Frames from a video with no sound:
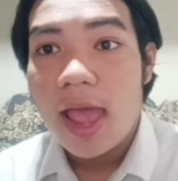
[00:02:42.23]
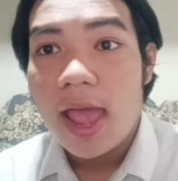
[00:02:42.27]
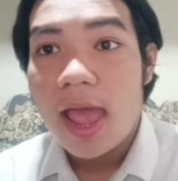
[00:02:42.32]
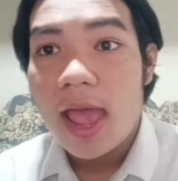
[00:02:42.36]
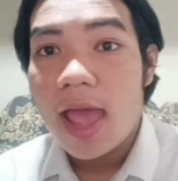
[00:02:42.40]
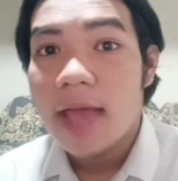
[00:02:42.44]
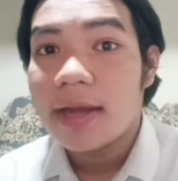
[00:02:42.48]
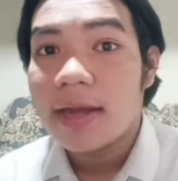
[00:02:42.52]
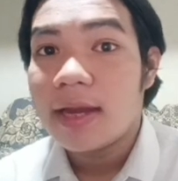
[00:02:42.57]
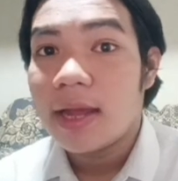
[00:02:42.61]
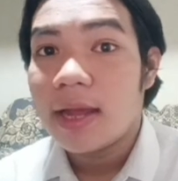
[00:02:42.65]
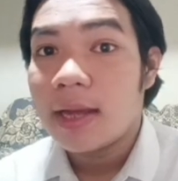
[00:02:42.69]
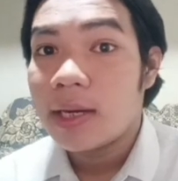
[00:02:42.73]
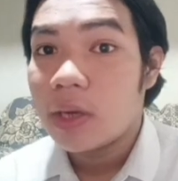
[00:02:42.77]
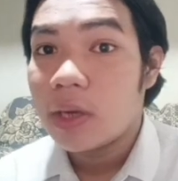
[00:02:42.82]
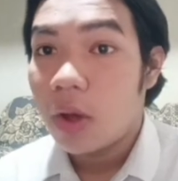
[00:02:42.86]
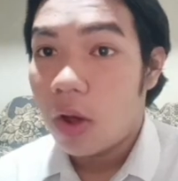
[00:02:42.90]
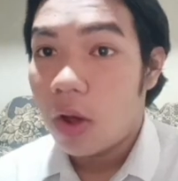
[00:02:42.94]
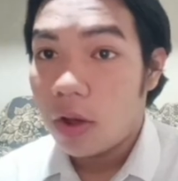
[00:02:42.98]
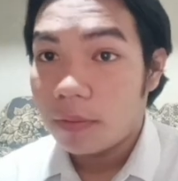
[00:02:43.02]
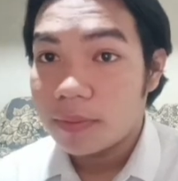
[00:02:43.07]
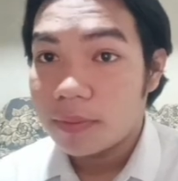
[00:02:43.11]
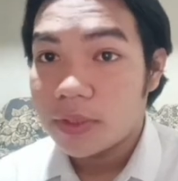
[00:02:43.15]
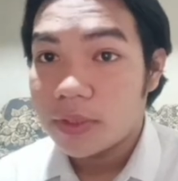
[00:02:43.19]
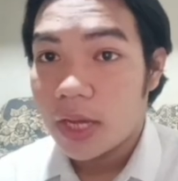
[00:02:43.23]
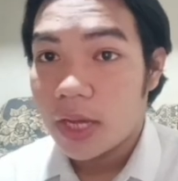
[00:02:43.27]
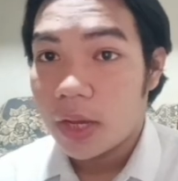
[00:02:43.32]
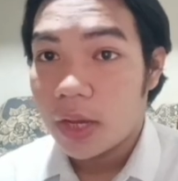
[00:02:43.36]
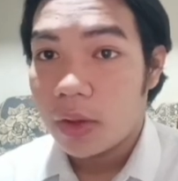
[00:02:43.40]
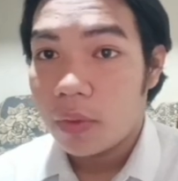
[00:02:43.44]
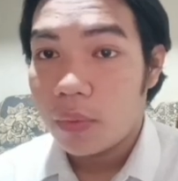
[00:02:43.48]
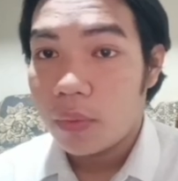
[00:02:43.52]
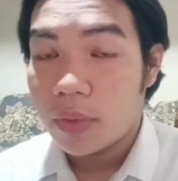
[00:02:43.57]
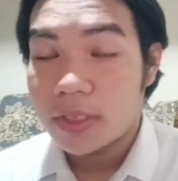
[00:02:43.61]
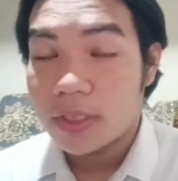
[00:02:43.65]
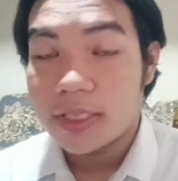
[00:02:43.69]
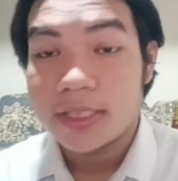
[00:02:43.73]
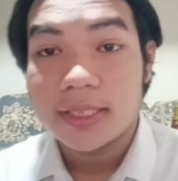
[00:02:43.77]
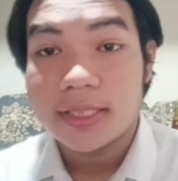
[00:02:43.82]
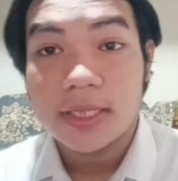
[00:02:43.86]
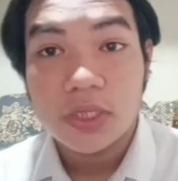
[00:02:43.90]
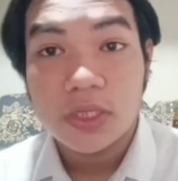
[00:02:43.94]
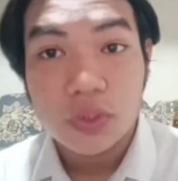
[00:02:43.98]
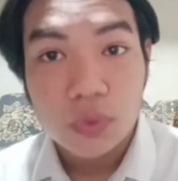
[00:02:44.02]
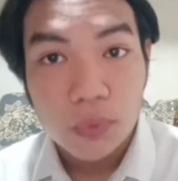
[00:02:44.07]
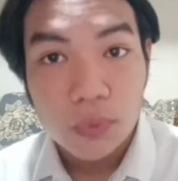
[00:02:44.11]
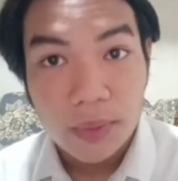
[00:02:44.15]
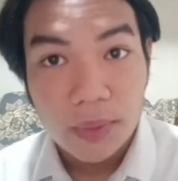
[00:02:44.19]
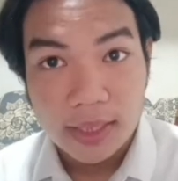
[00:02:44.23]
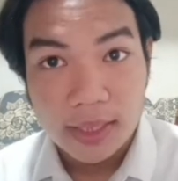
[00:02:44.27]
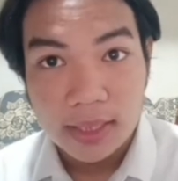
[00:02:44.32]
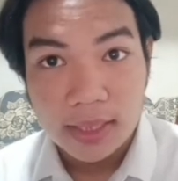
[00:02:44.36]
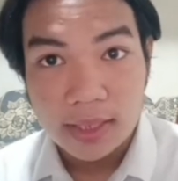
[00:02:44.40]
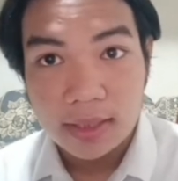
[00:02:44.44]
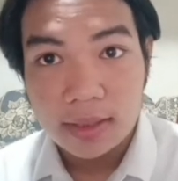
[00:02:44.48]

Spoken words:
and an object, which is the sweet.